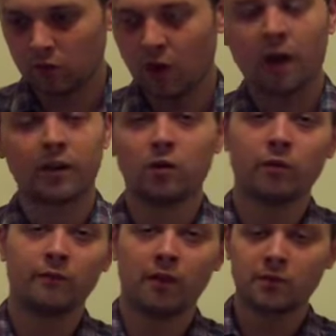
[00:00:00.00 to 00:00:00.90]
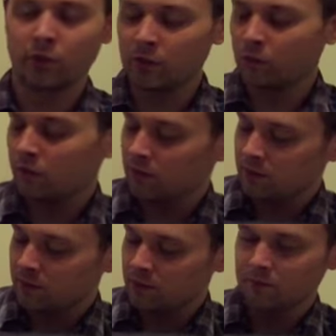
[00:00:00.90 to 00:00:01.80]
the audio revolves around the
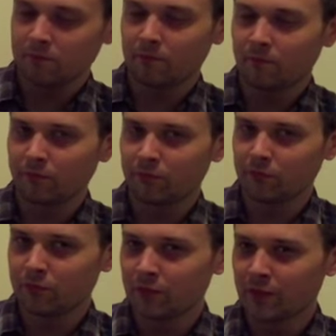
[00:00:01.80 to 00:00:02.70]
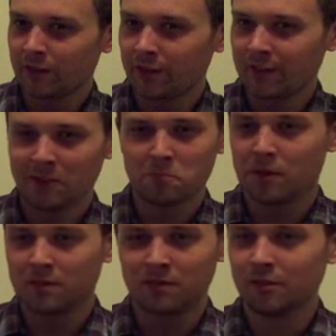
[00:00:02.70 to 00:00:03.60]
words that are in there,
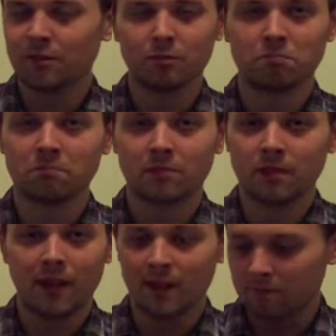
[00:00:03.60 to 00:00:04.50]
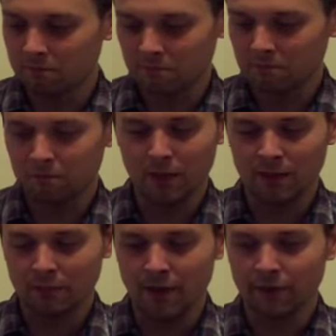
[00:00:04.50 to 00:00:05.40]
but you can't
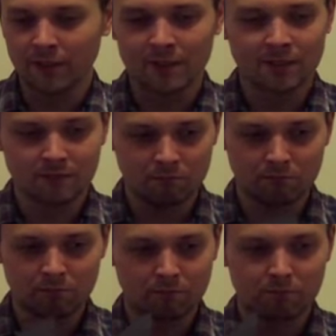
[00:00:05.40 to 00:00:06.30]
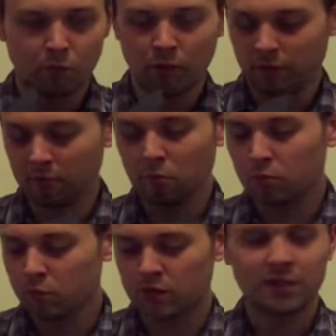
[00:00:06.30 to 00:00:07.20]
make them out. It's more
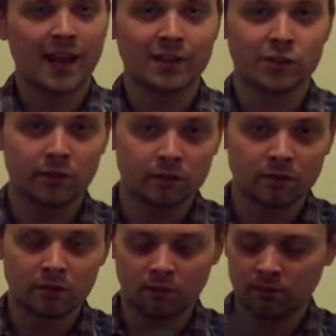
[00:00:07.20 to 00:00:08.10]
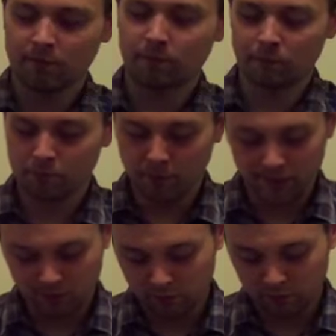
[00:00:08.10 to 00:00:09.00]
just textures
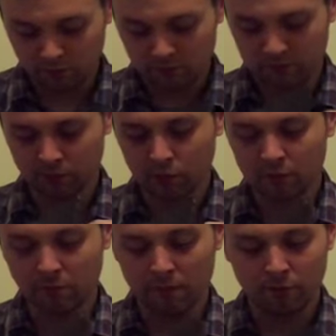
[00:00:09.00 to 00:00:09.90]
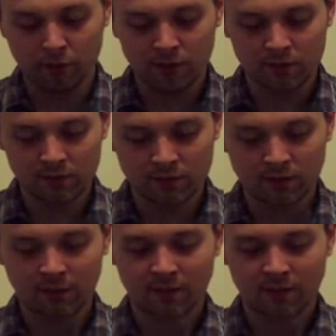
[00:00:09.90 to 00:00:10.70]
based on the words, using my voice,